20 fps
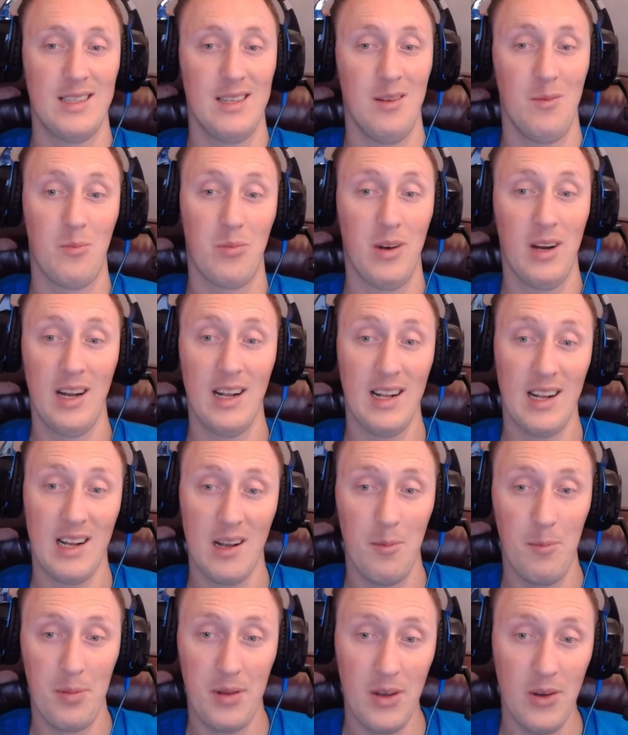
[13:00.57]
bring in a
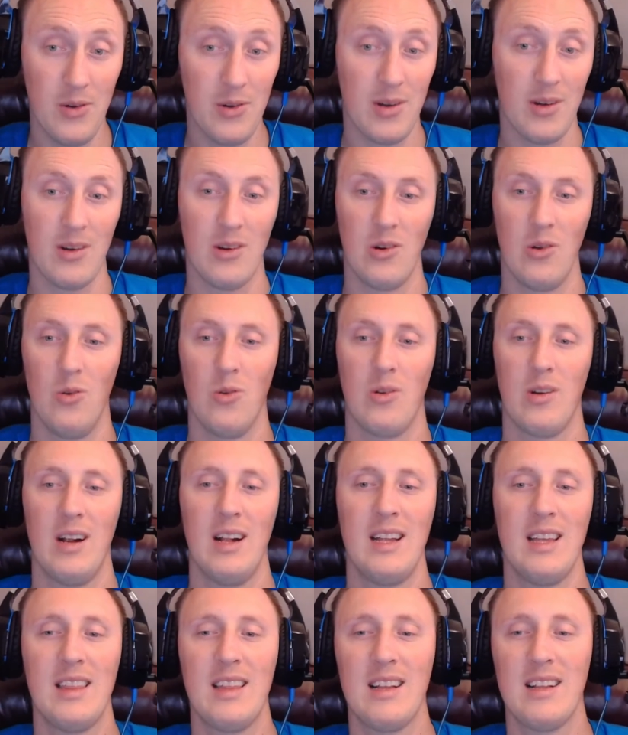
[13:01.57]
computer or
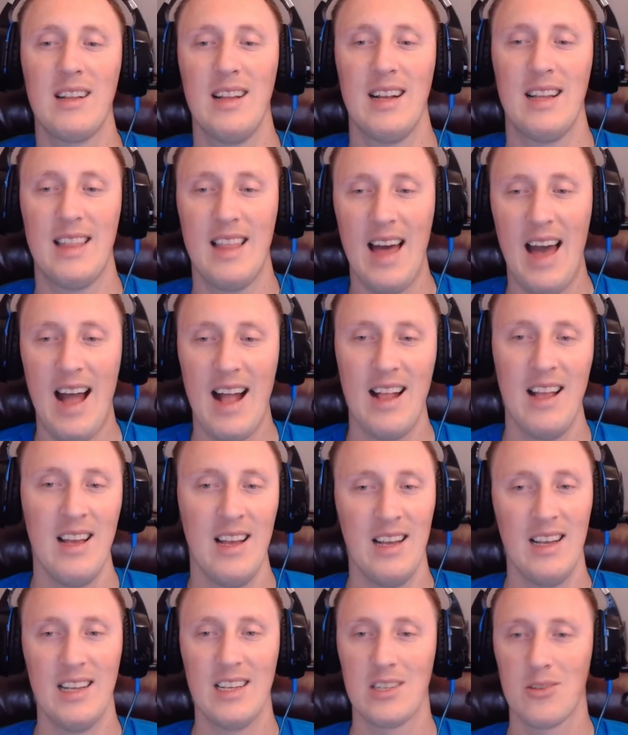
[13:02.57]
anything like that
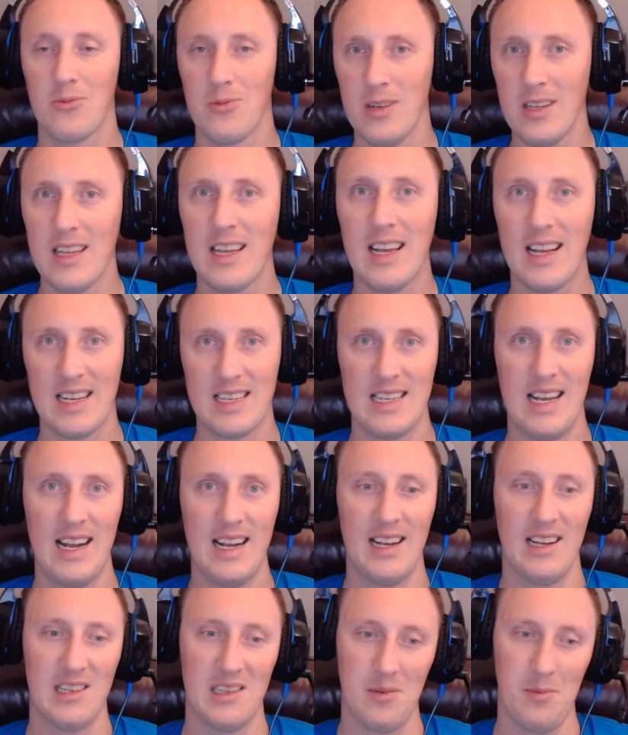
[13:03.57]
is really
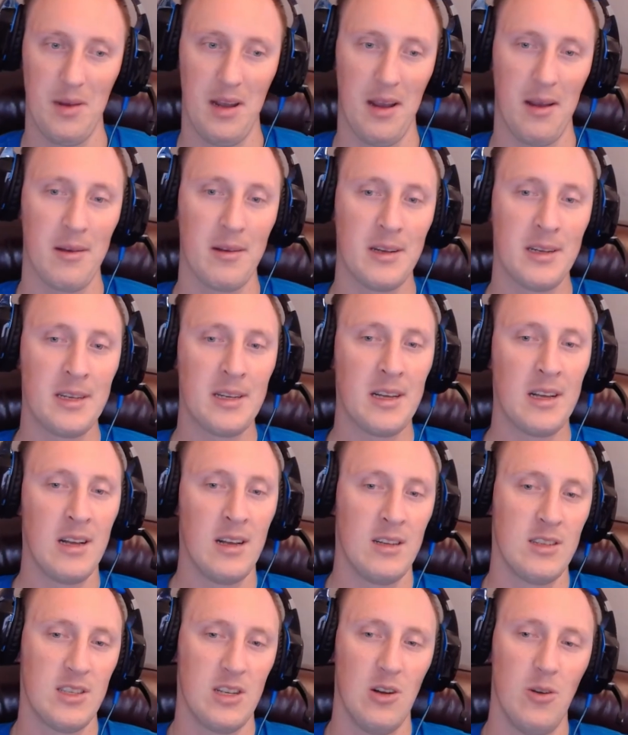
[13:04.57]
exciting to me.
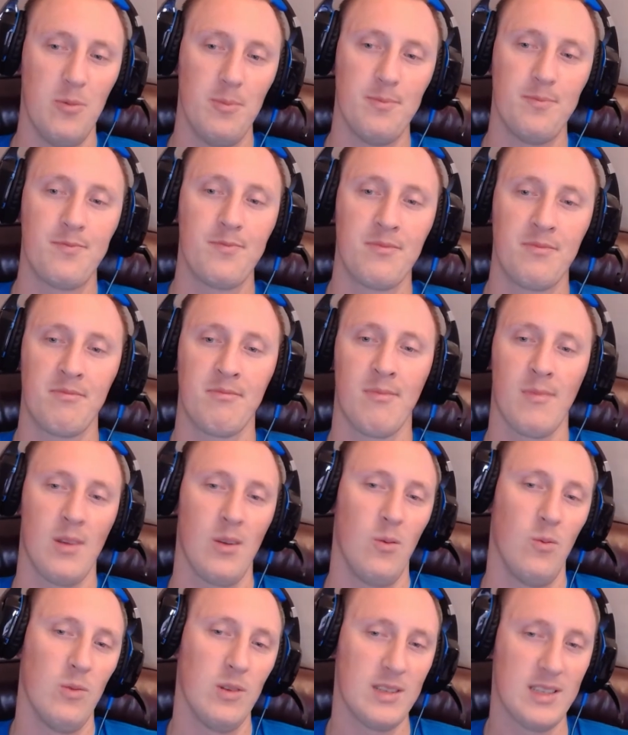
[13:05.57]
So
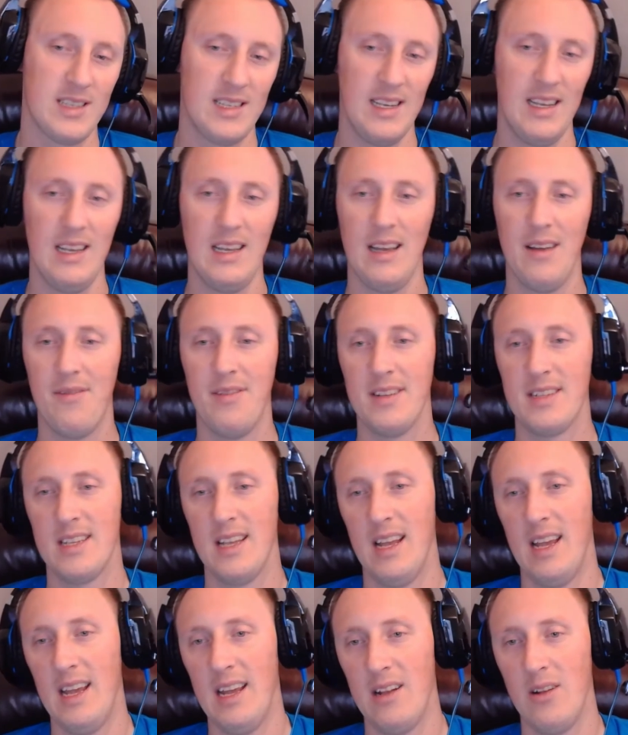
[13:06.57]
we'll see if it's a
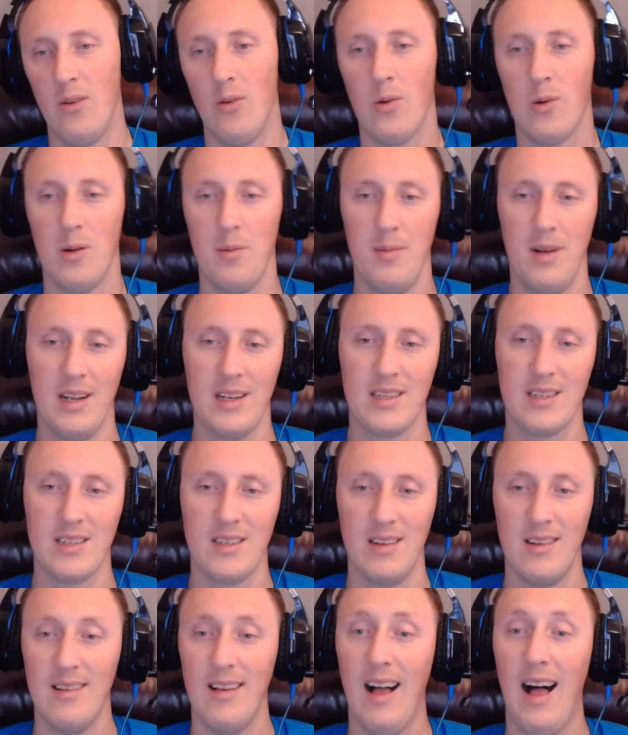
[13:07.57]
hit or a miss.
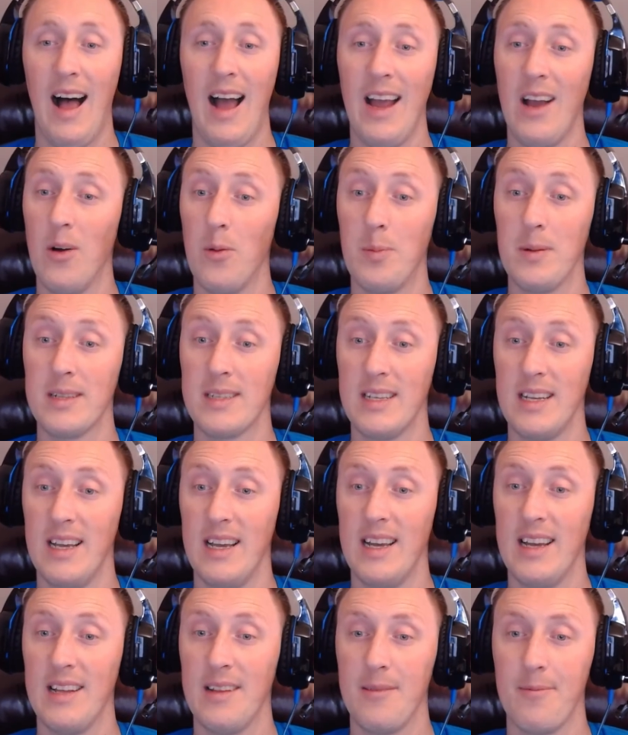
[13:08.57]
I hope it's a hit.